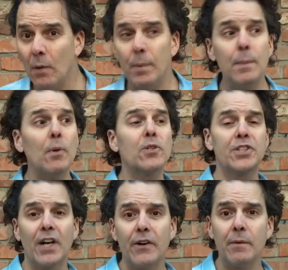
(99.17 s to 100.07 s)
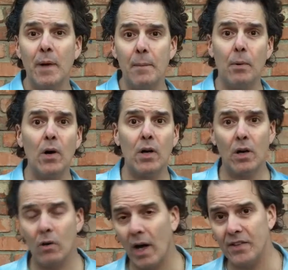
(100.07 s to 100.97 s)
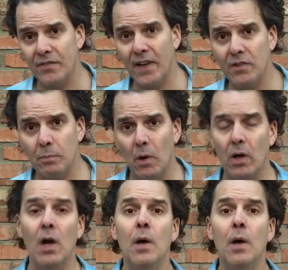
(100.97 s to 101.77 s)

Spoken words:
People sharing my book across Facebook,